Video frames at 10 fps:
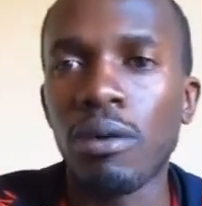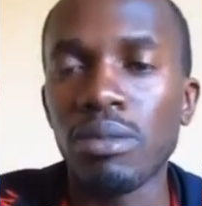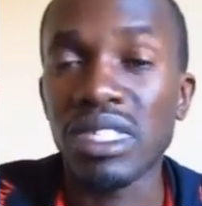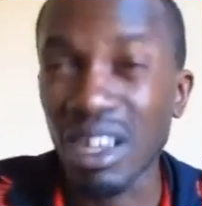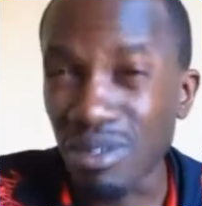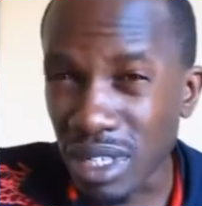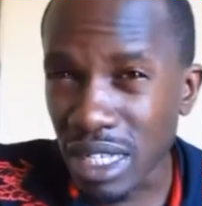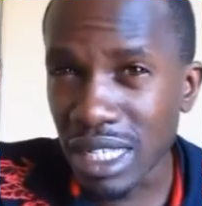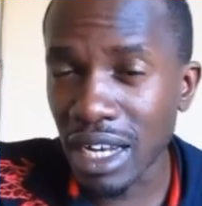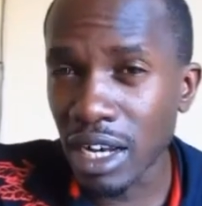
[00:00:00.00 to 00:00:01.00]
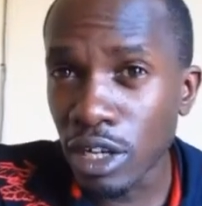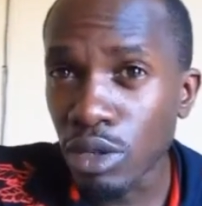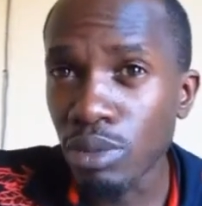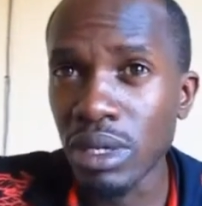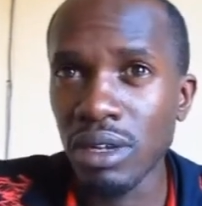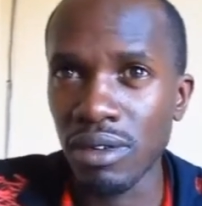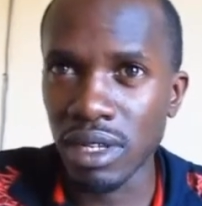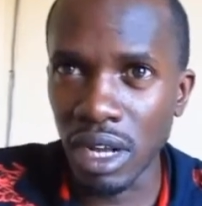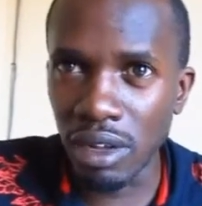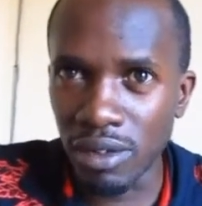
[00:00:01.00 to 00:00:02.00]
services that need to be
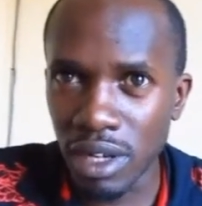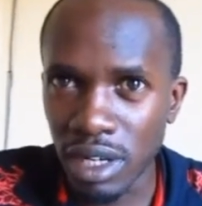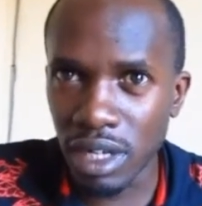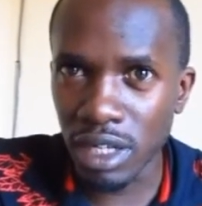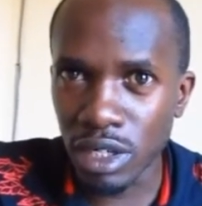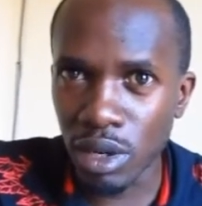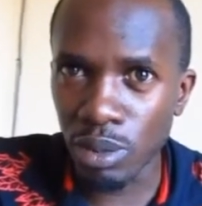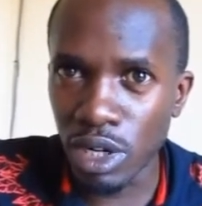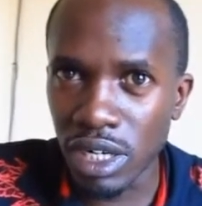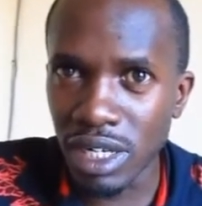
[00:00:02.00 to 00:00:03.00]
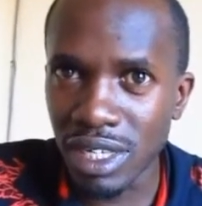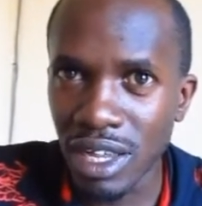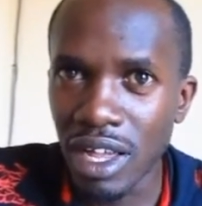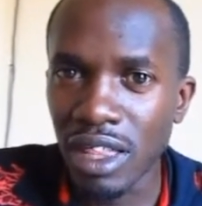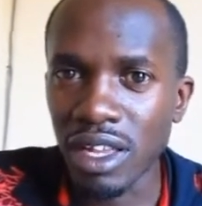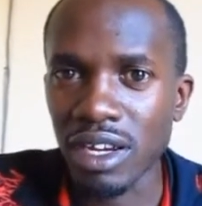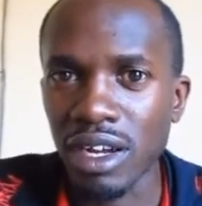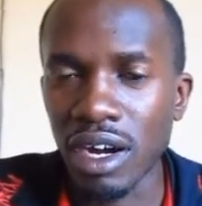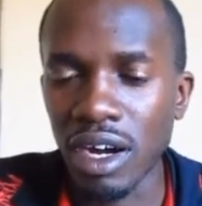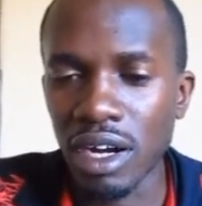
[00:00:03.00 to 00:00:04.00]
delivered in these communities that
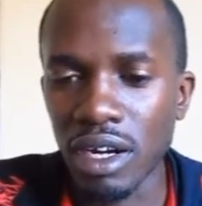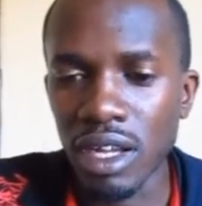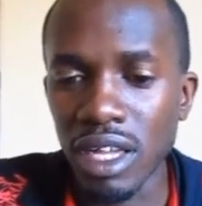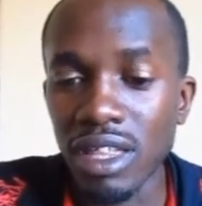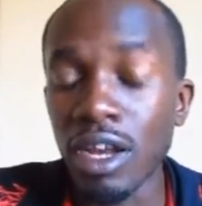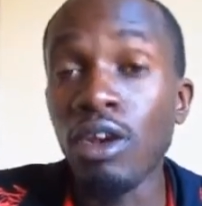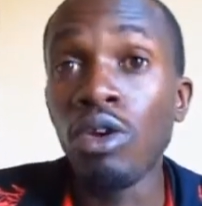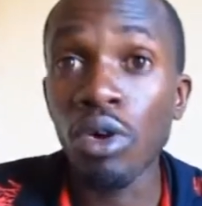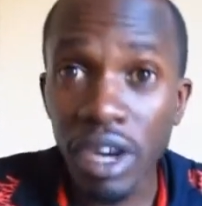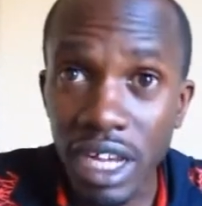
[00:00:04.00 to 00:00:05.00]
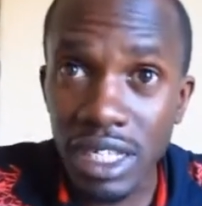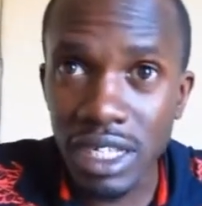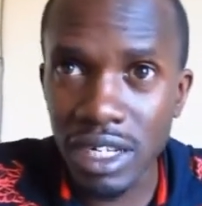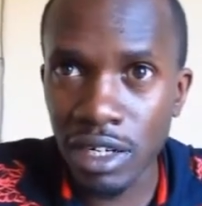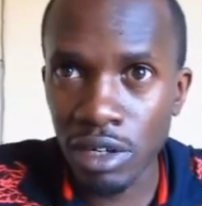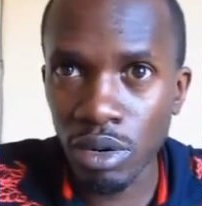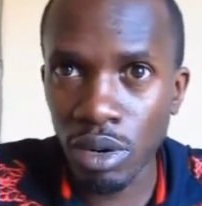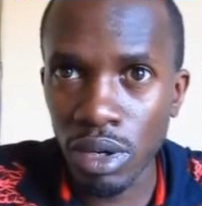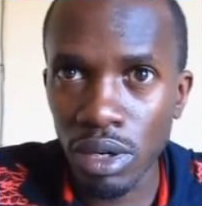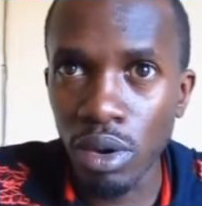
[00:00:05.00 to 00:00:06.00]
are either non-existent at
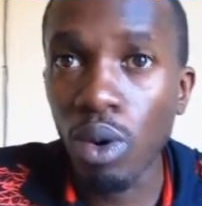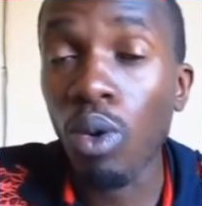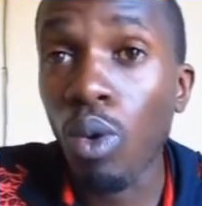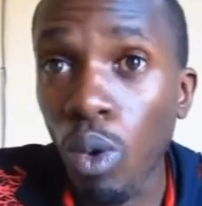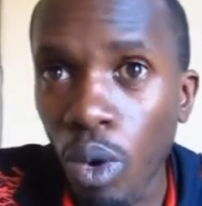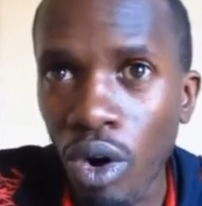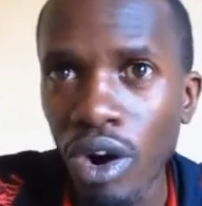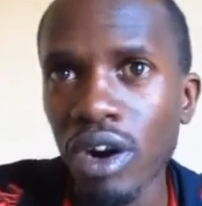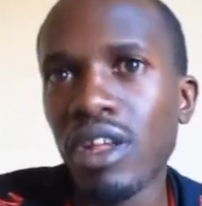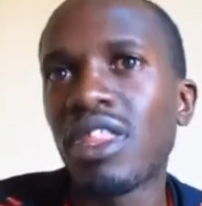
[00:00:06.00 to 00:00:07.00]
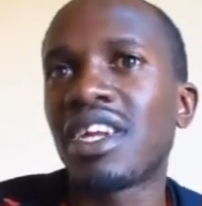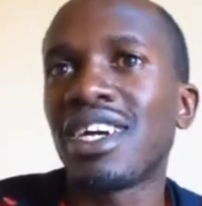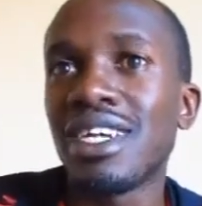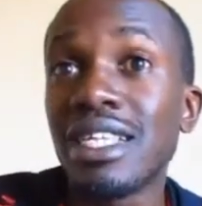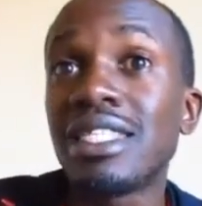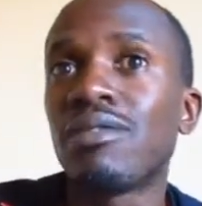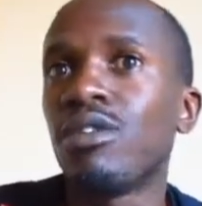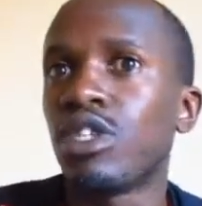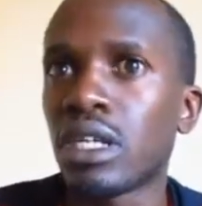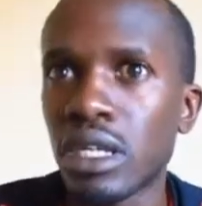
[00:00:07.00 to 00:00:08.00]
all or that are
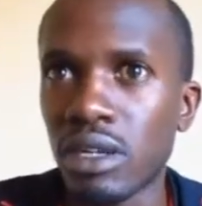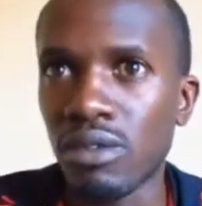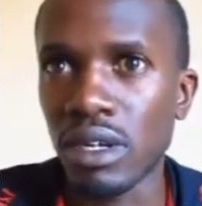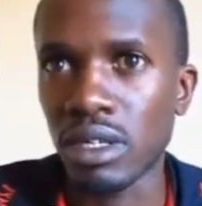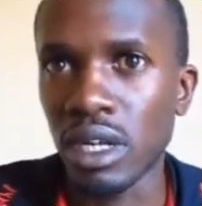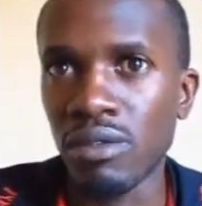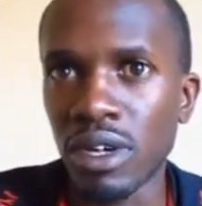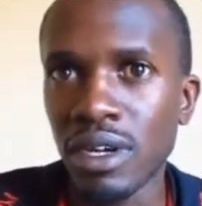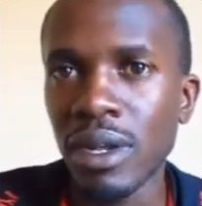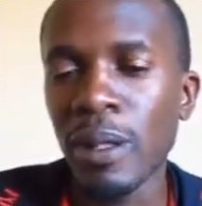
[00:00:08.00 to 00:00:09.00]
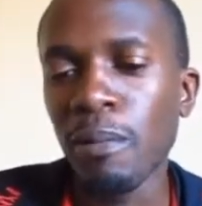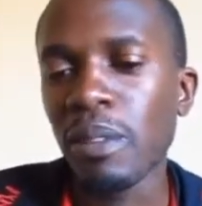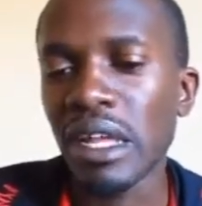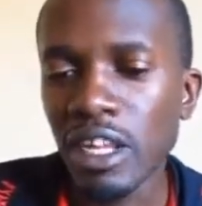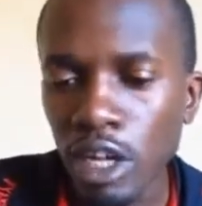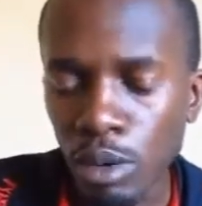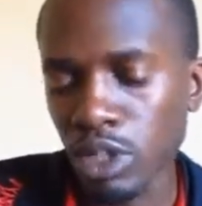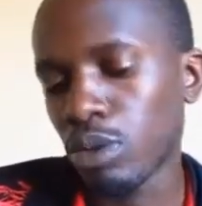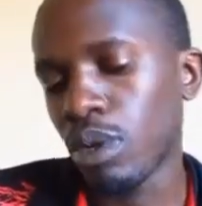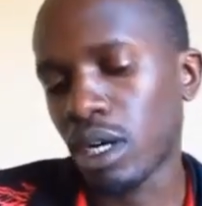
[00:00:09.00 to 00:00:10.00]
insufficiently delivered? And then the
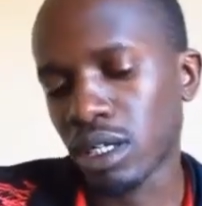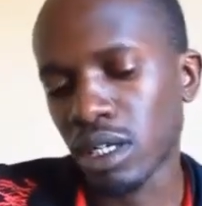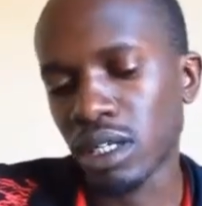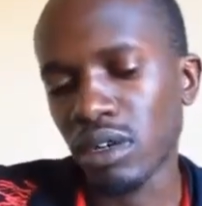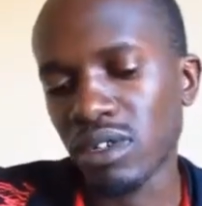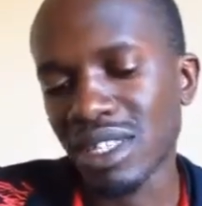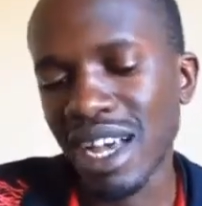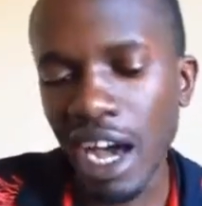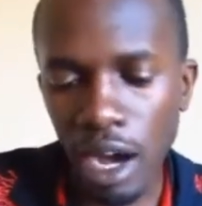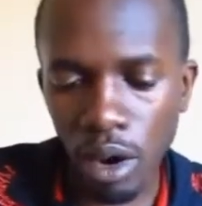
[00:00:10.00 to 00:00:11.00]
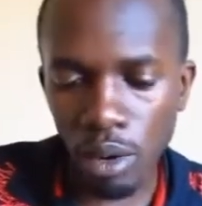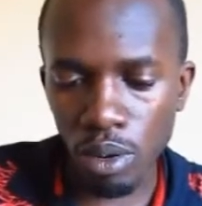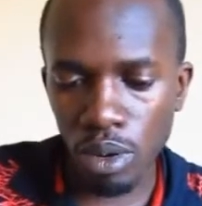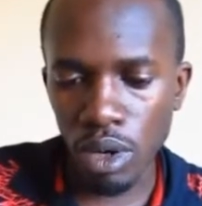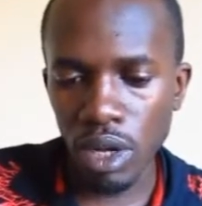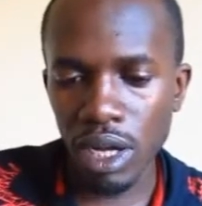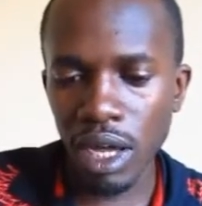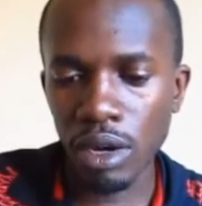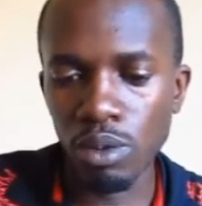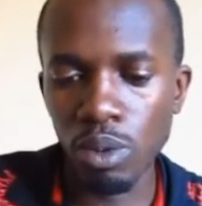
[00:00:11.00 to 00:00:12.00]
question we ask ourselves is, how
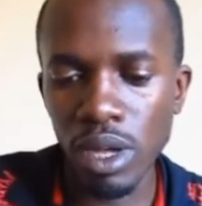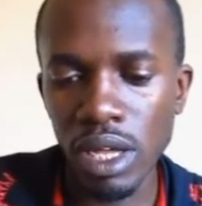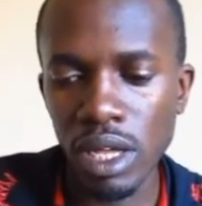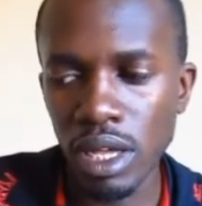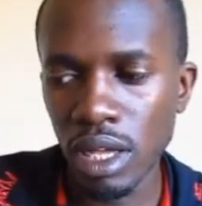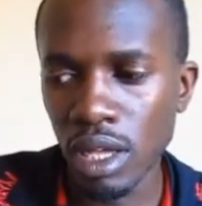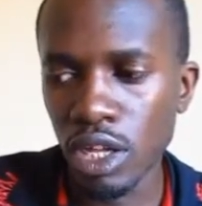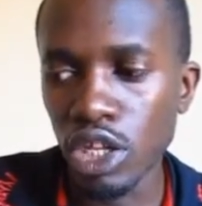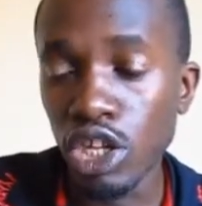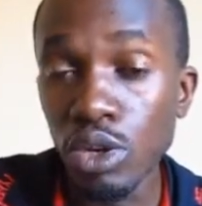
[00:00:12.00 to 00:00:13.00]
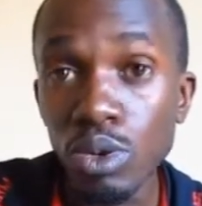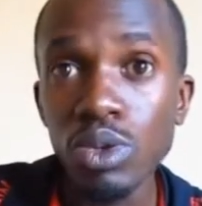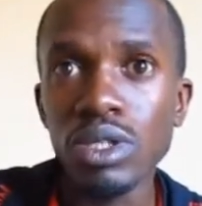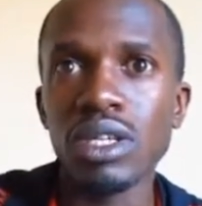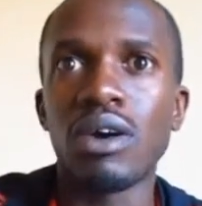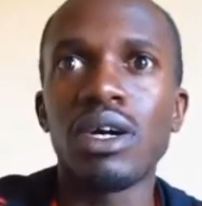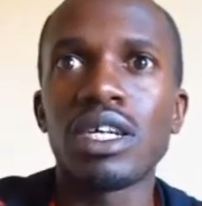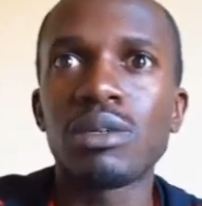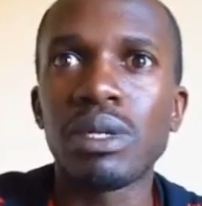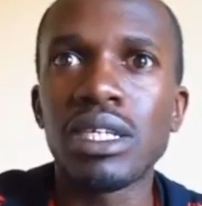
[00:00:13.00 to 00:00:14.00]
can we use our
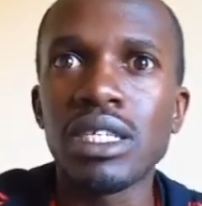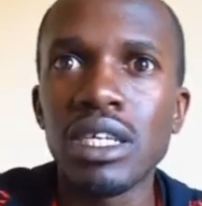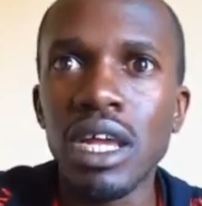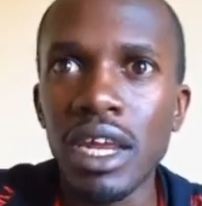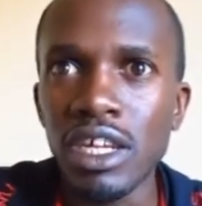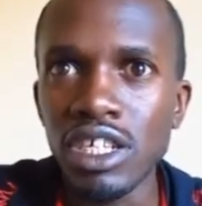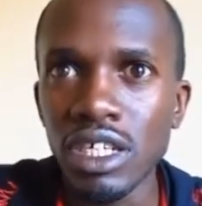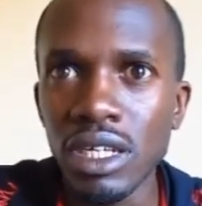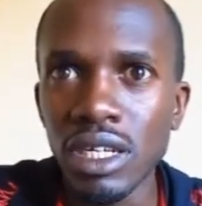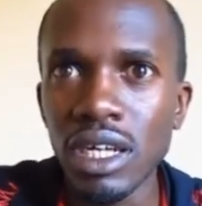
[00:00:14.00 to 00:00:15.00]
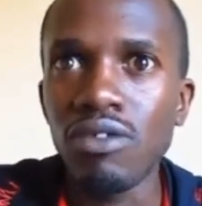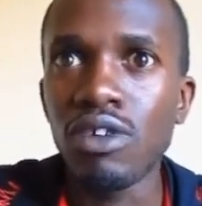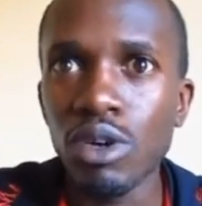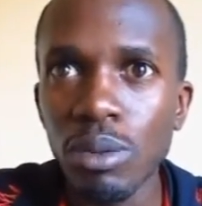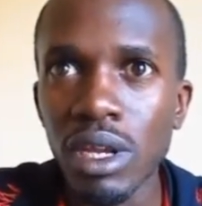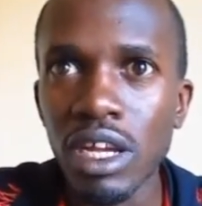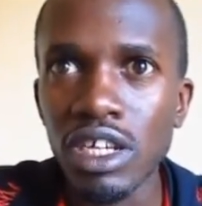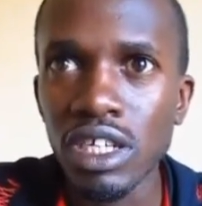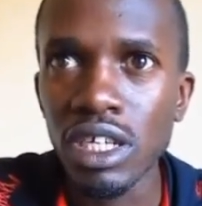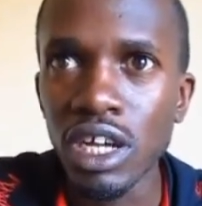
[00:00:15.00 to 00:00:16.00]
expertise in energy, in renewable
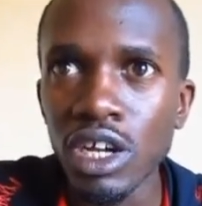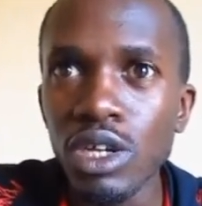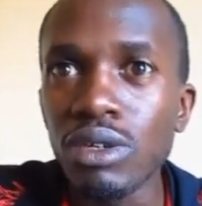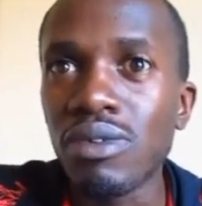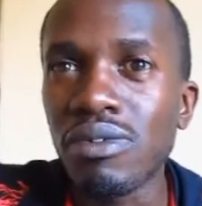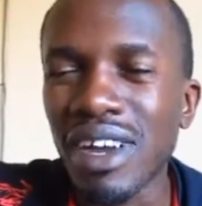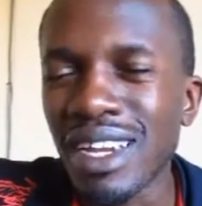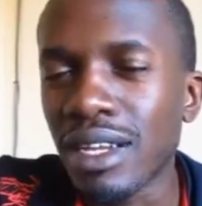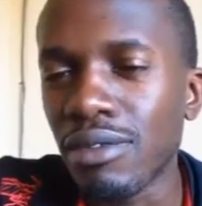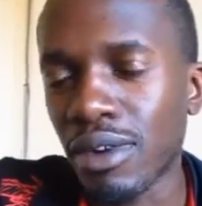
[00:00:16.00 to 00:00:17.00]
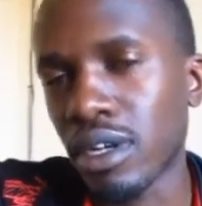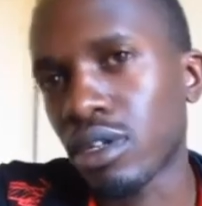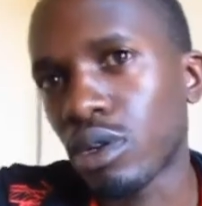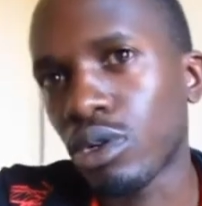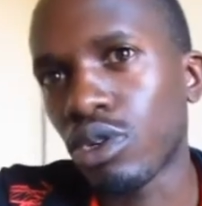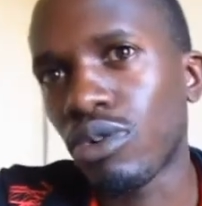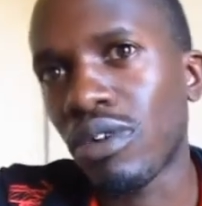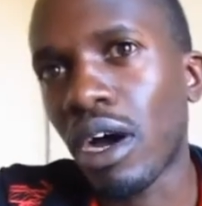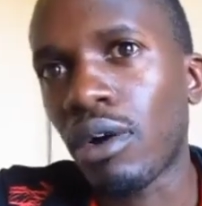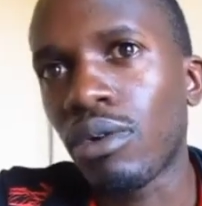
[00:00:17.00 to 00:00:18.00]
energy, to finally find a solution of
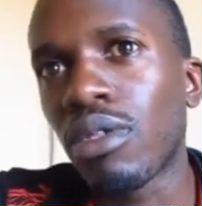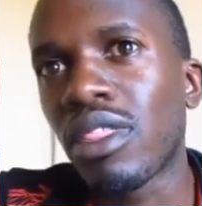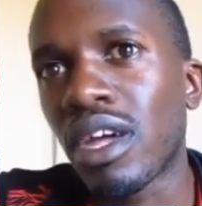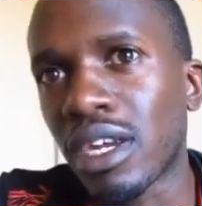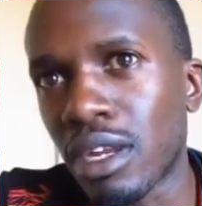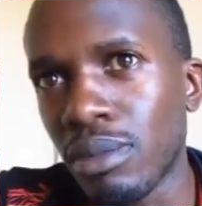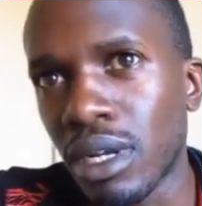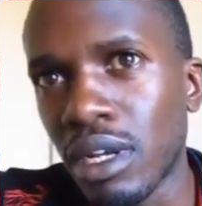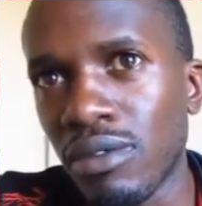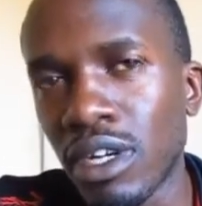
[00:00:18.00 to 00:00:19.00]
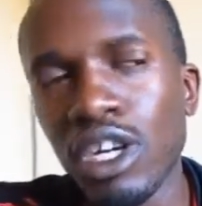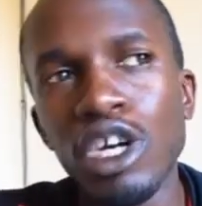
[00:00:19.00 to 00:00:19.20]
how that can be delivered?